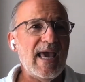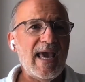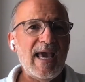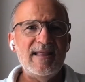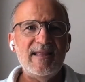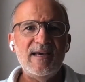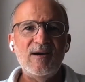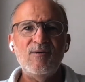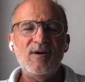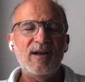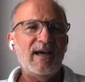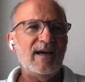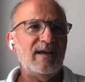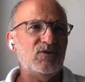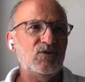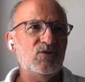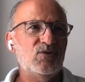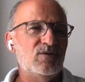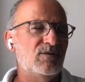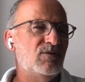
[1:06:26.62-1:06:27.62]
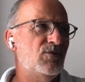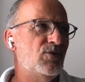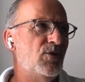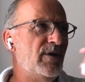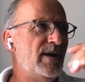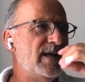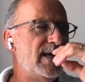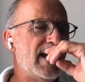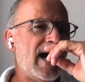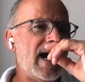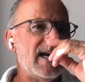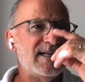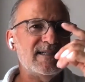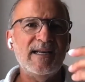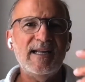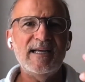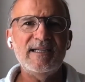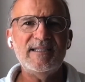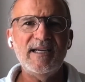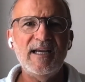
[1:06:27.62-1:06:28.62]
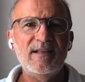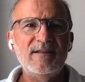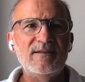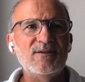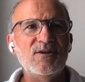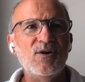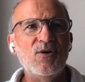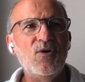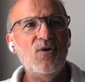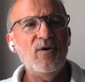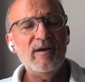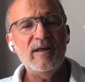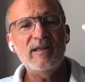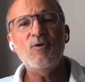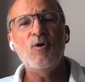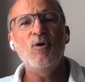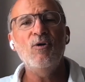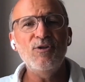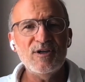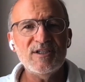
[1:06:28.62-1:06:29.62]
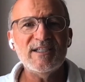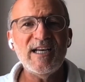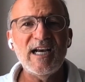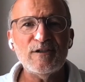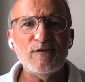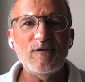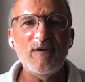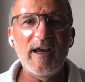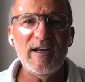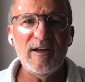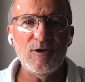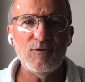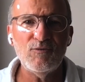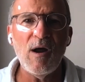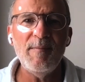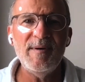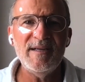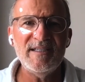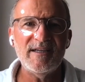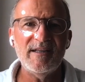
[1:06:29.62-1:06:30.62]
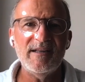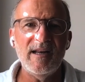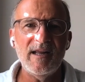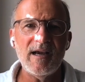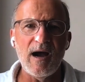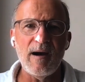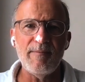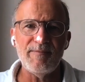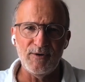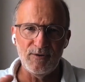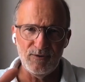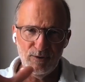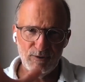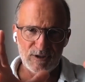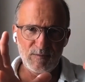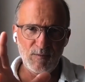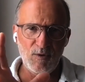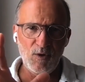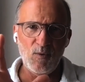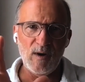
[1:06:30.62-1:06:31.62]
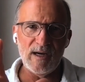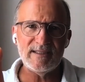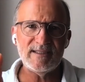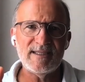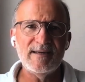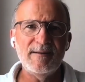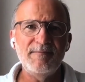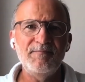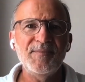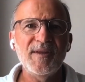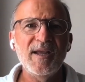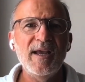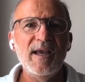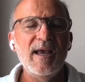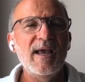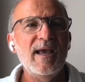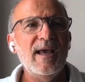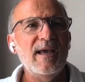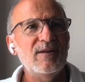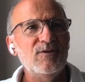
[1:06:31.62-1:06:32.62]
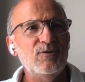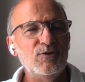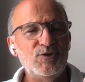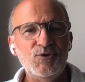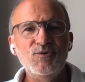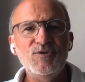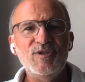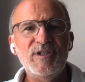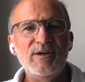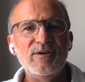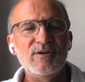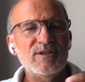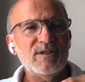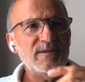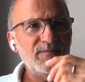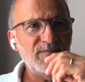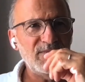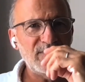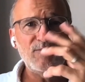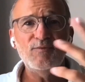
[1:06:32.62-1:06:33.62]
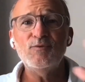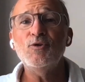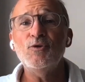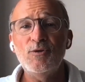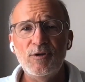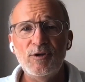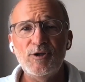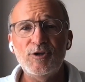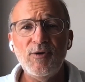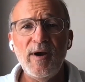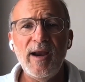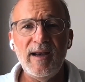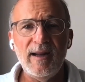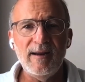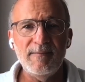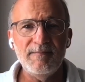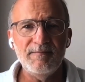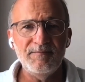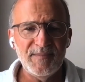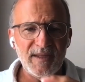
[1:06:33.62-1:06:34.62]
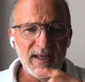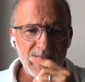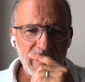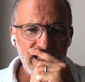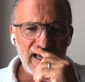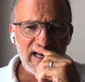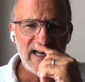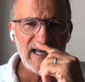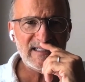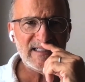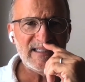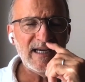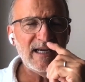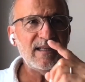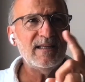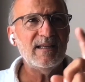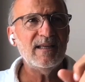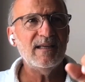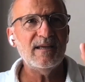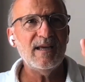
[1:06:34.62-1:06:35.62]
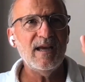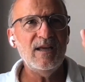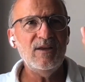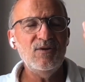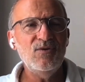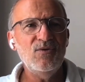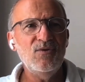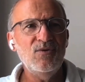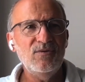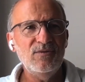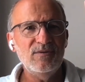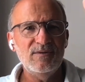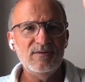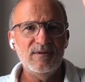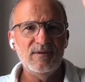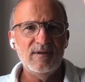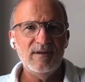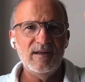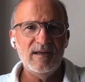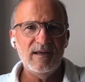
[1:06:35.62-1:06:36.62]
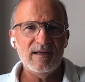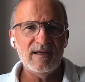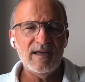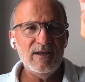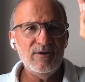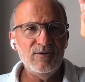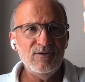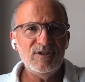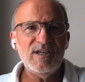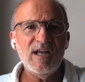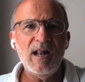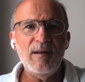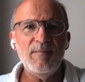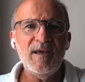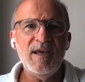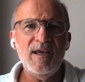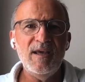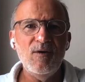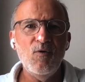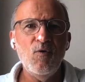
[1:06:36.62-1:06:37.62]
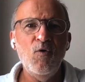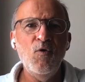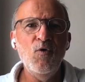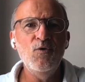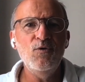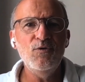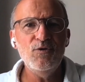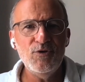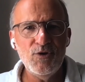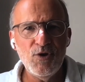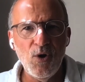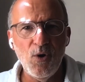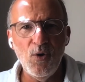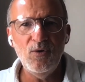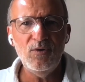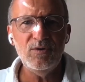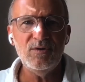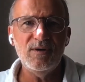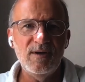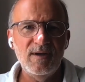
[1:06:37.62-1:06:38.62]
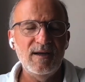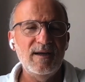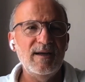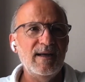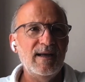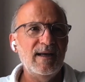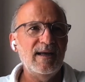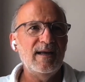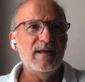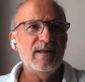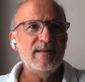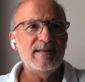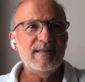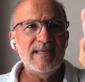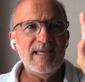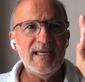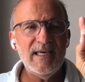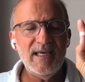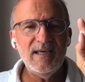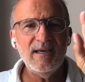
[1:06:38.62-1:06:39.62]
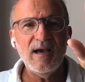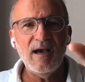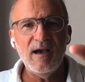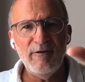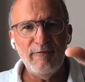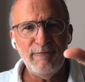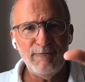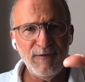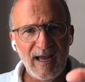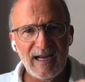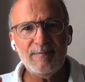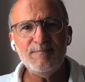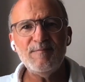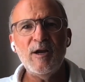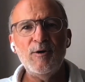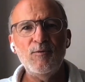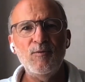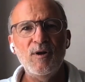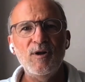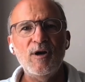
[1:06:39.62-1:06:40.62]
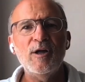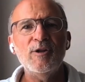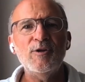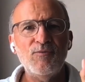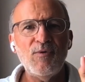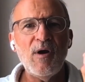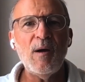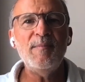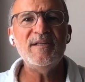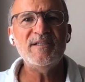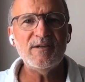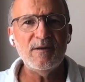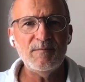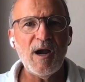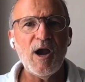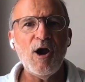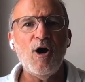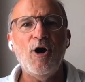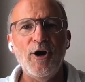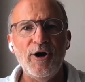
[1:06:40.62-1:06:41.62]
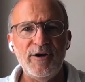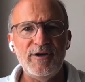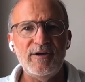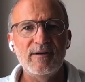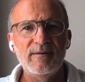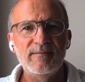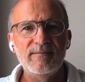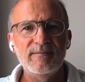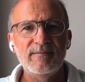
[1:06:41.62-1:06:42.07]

and there were like 30 guys, and I said, so all those guys flying on Robinson helicopter, those small ones, the two seaters, to the training, and I said, can you can you tell me who know the uh, flight manual of the Robinson by heart?